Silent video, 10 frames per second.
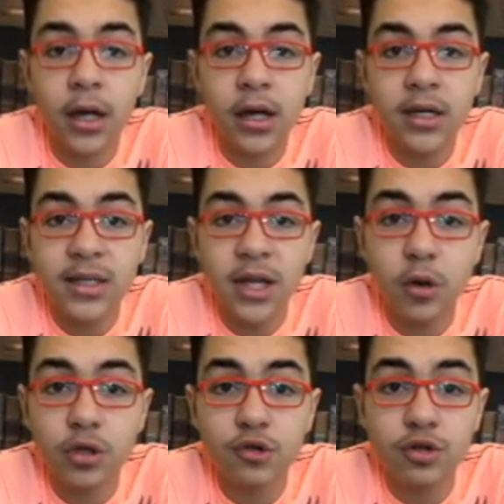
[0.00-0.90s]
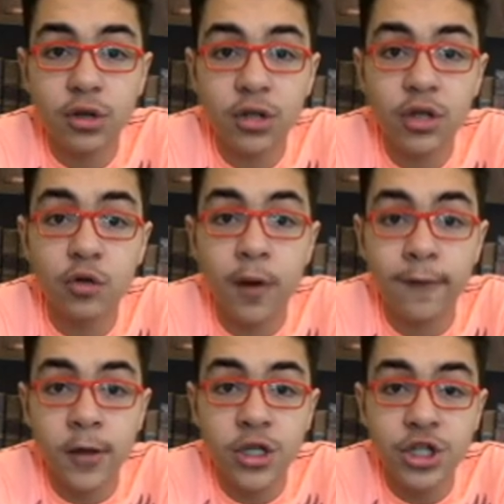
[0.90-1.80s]
Set also turned into a
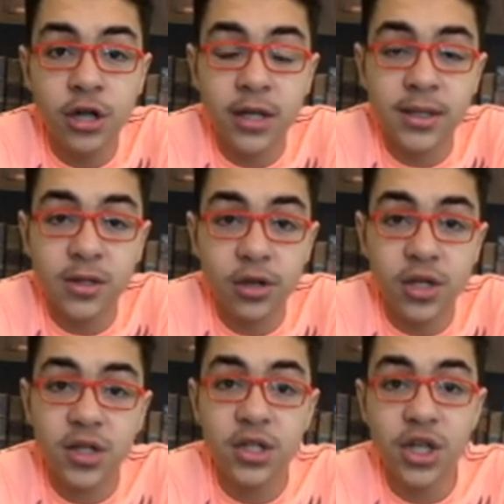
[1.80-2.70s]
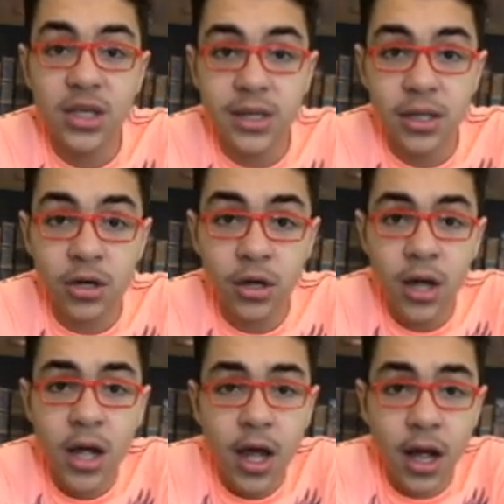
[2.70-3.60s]
vulture and started chasing her
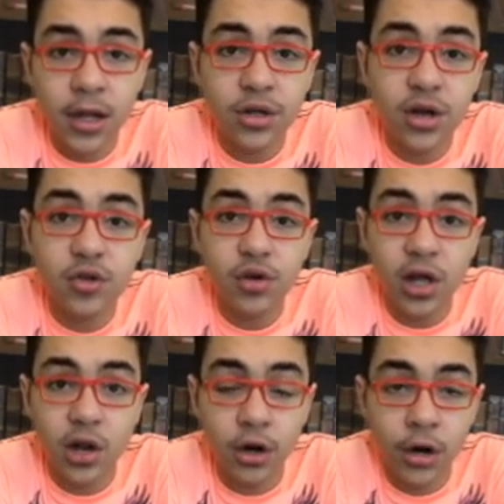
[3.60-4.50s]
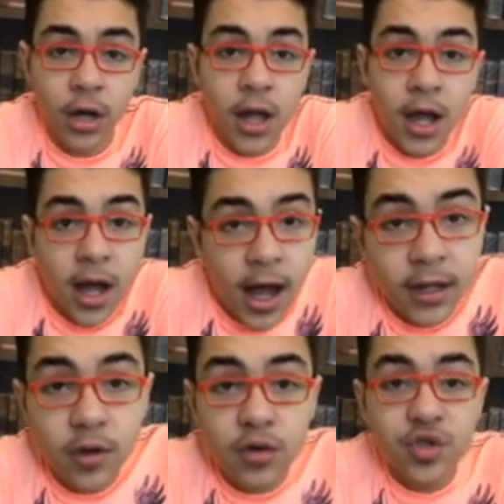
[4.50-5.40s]
and tried to kill her. And he
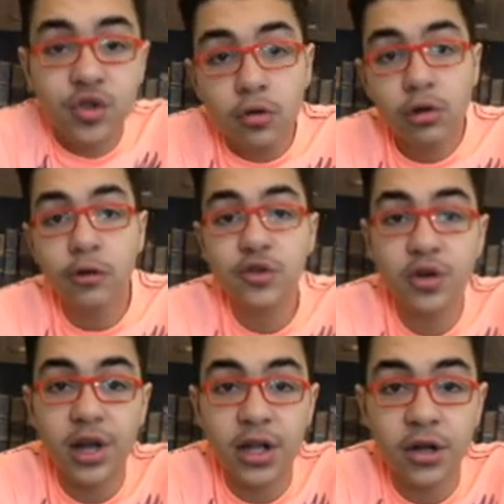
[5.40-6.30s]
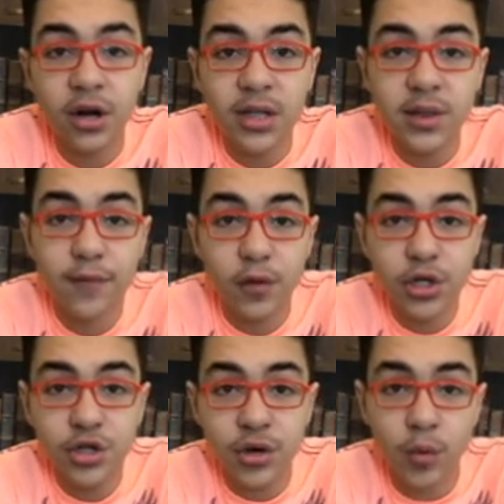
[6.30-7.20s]
was so close to killing her as a
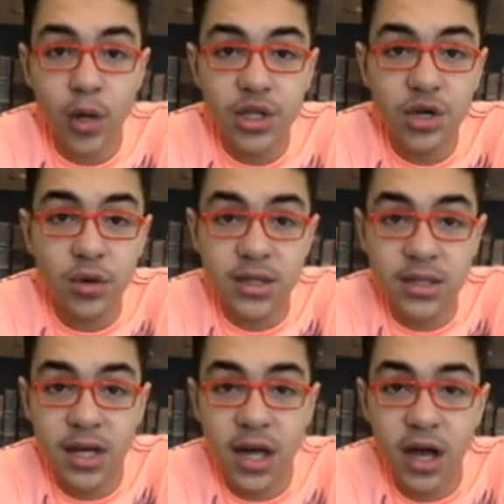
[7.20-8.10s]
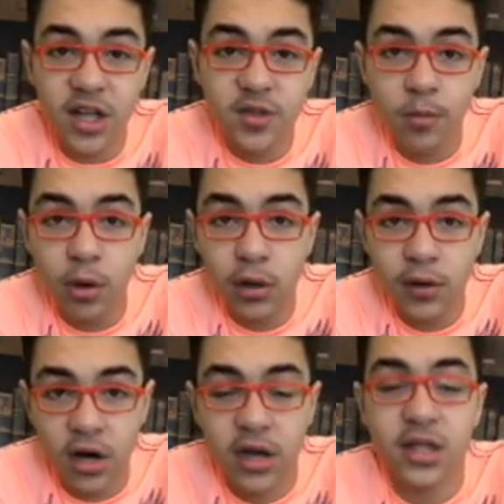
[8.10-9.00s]
vulture while she was a small
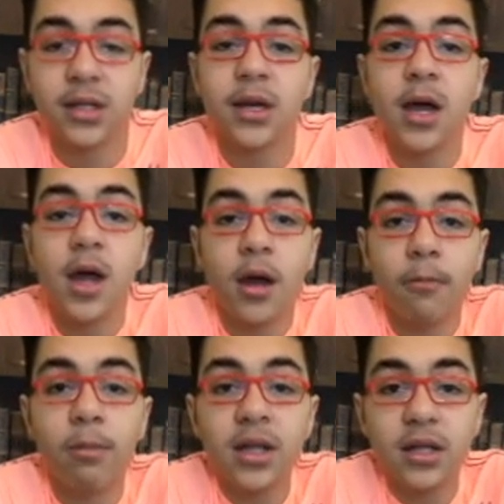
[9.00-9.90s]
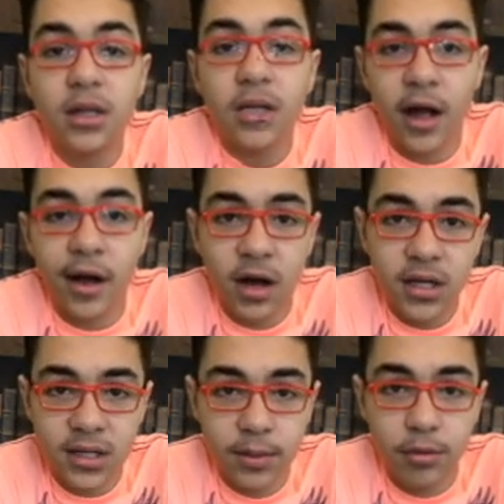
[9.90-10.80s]
kite. But a kite
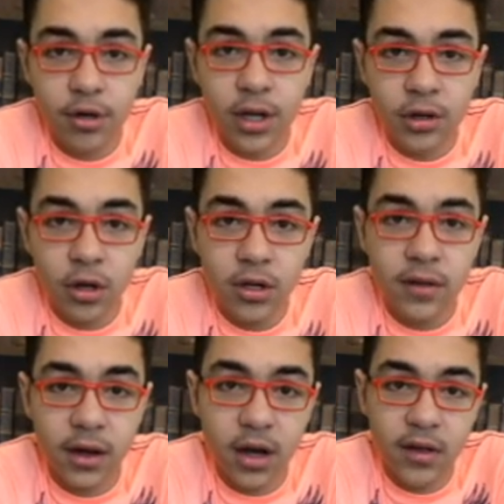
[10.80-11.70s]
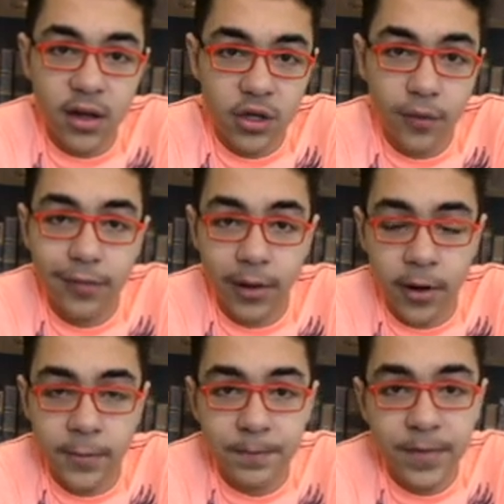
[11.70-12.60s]
is a bird and not the kite that you fly.
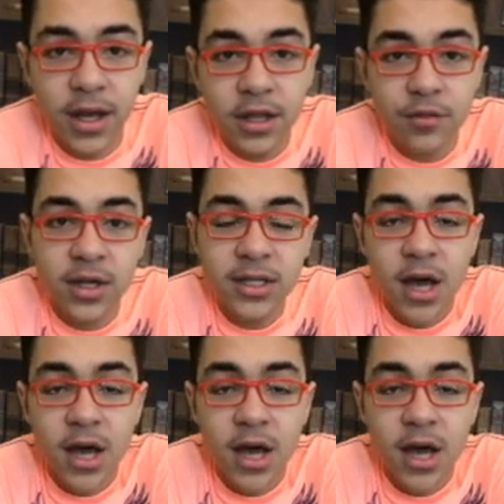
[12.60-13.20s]
Anyways,